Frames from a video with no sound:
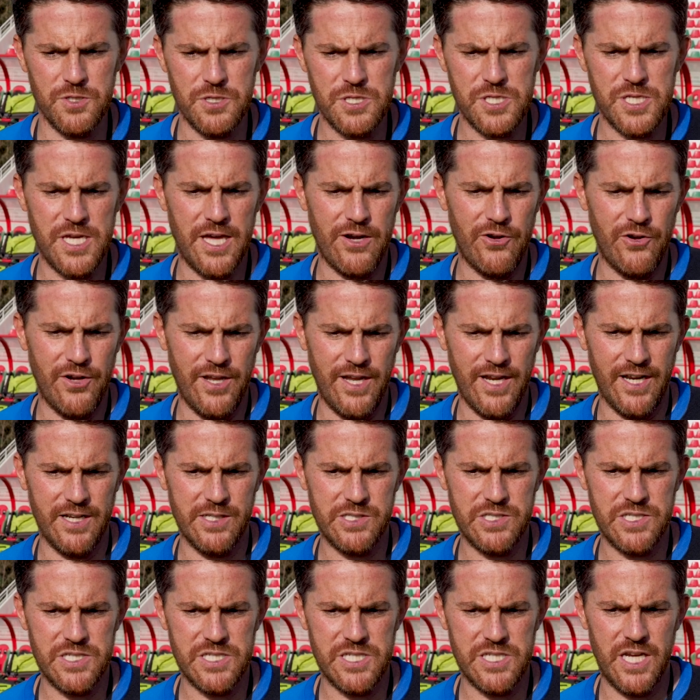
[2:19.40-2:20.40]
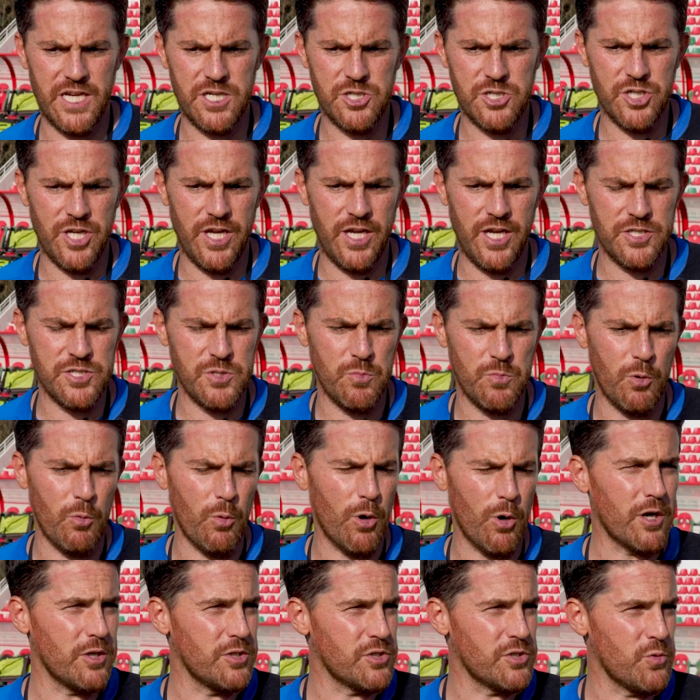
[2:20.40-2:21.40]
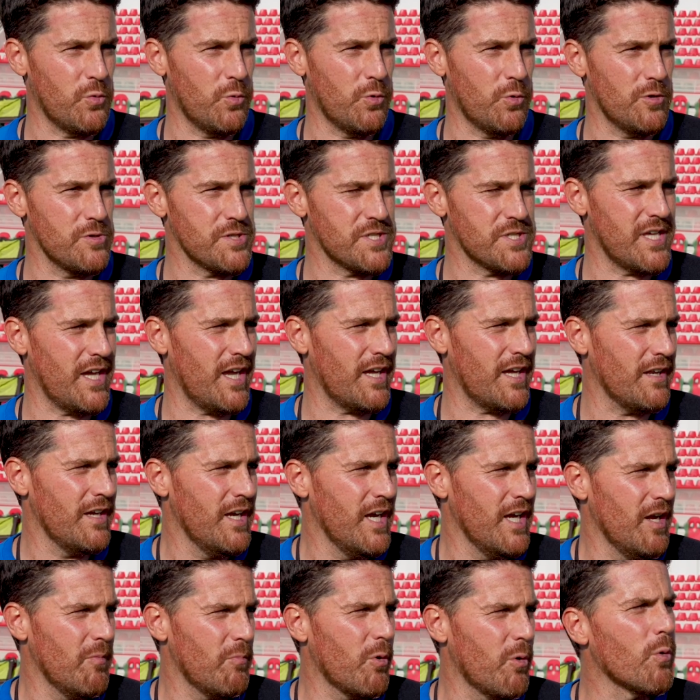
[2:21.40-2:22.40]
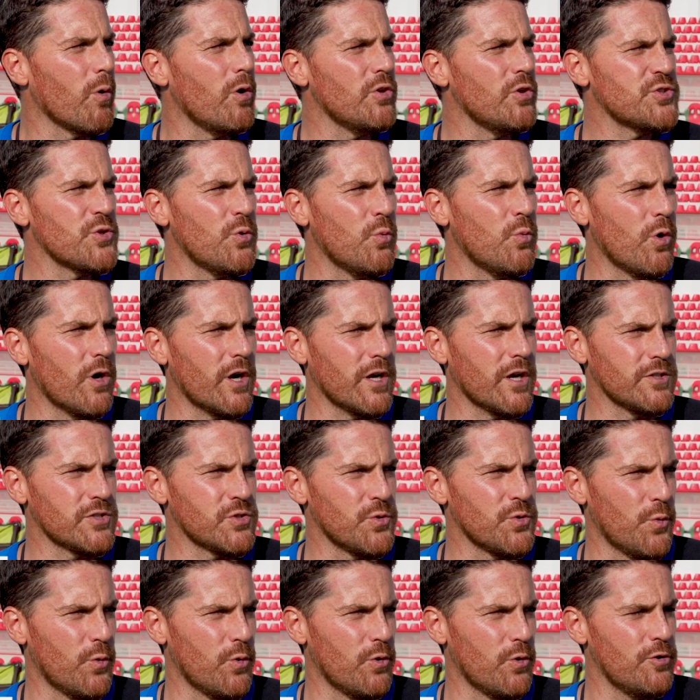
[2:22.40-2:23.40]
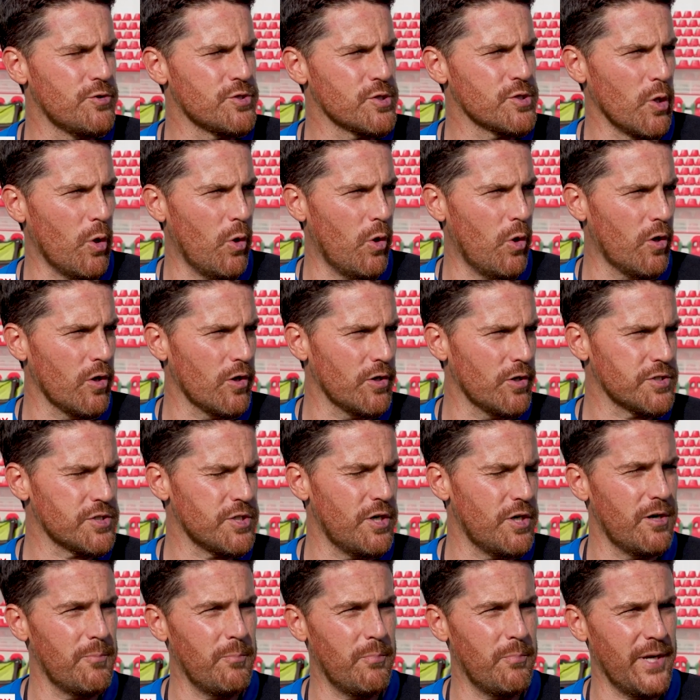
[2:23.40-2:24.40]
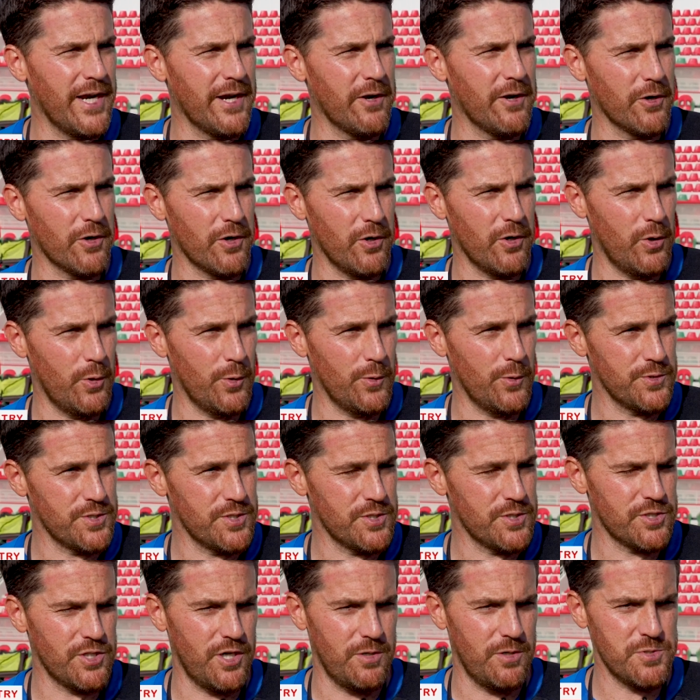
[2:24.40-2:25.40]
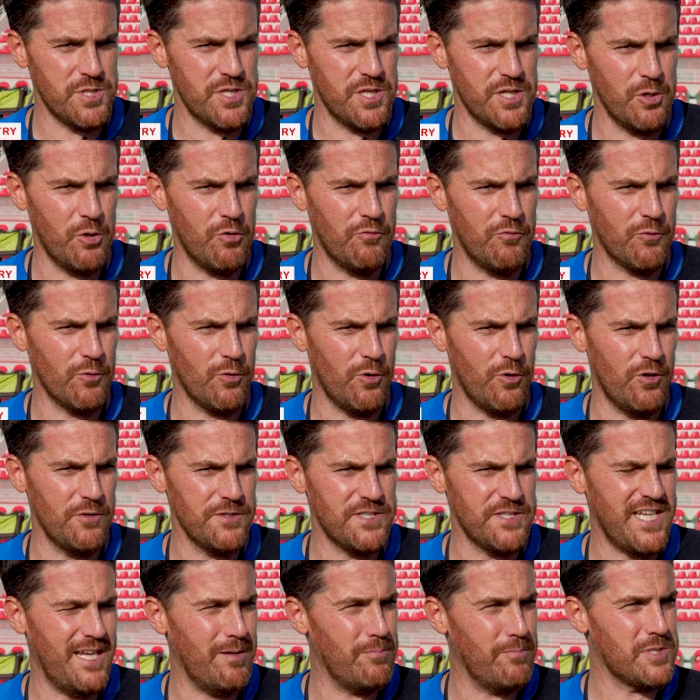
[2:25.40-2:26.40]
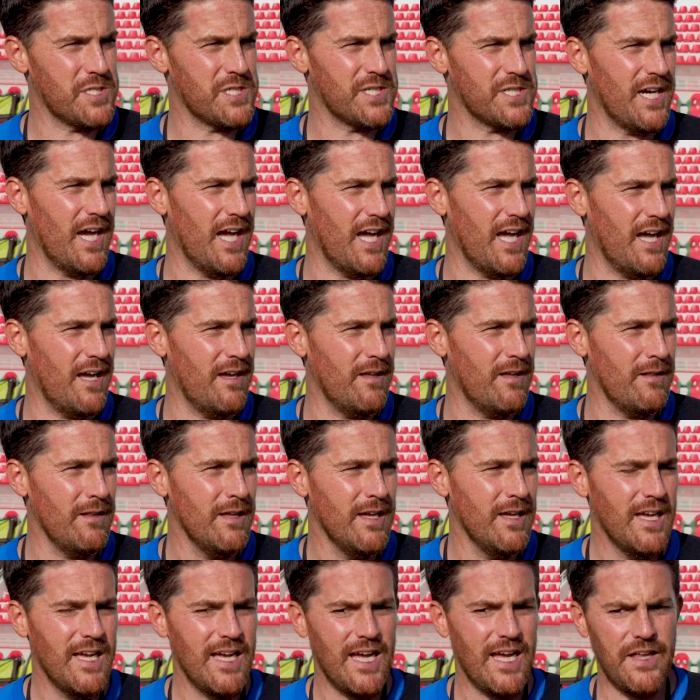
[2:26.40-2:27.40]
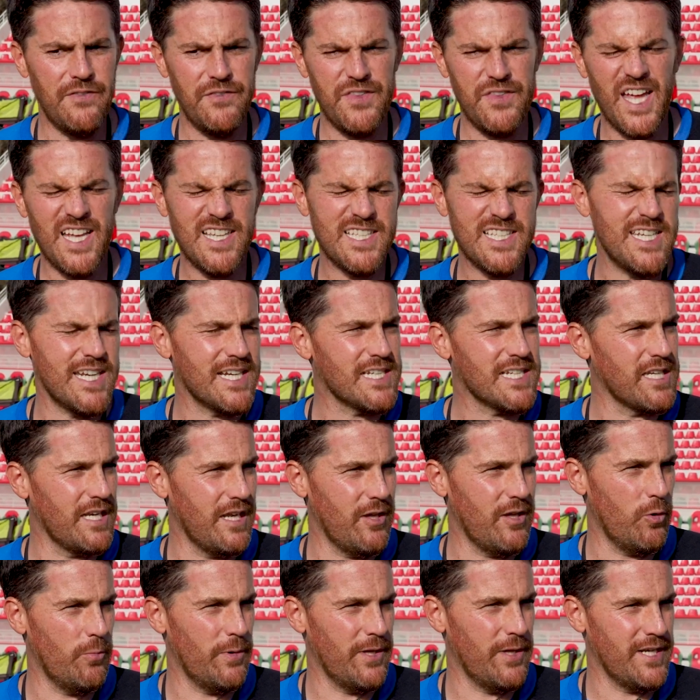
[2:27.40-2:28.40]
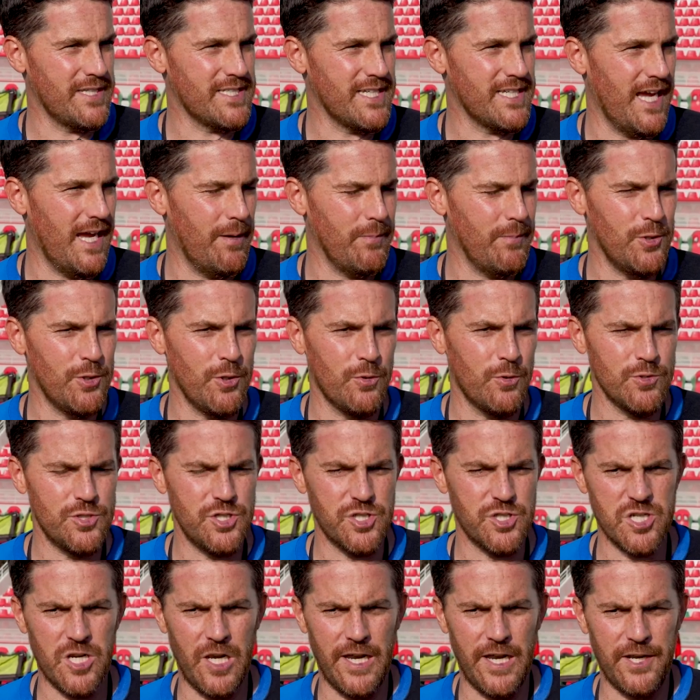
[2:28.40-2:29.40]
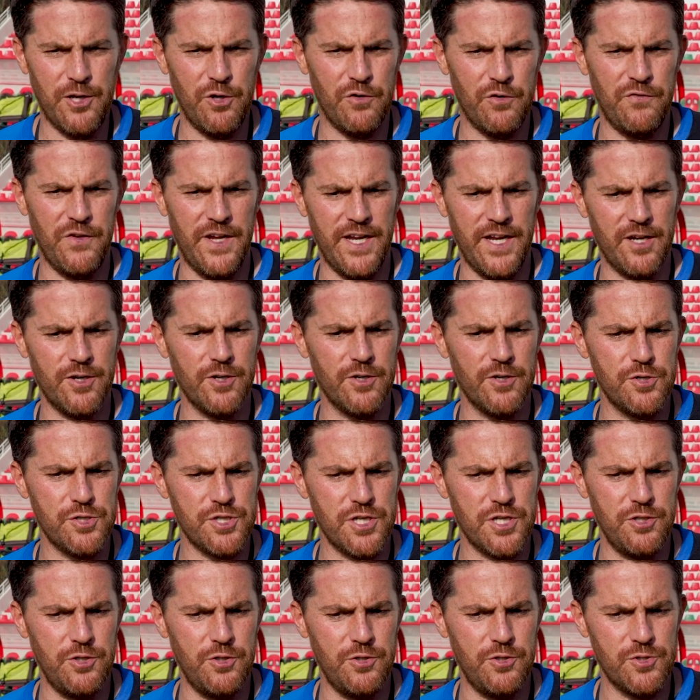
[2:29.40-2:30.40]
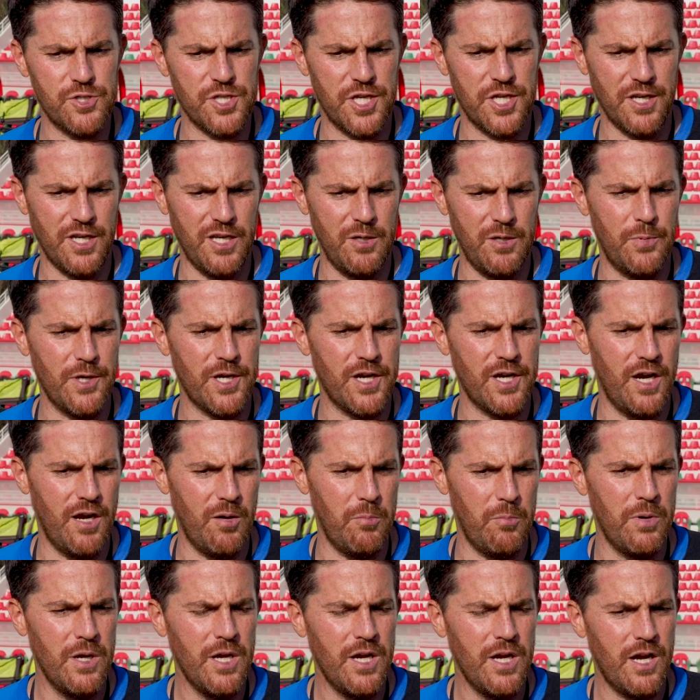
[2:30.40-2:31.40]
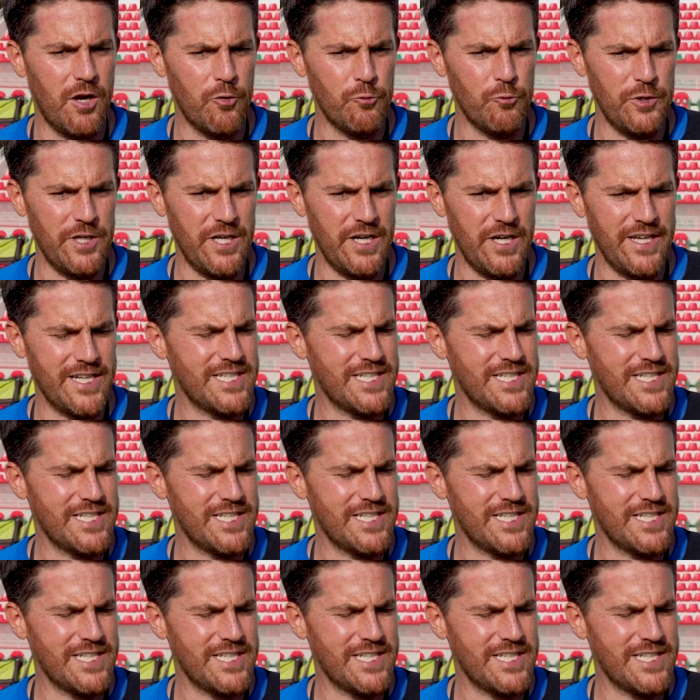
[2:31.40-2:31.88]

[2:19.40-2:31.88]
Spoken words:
on Saturday against the Seychelles, and we're working towards that. But we're also working towards longer-term, bigger goals in terms of the overall team style. And that takes a little bit of time. You don't just click your fingers and you suddenly become a really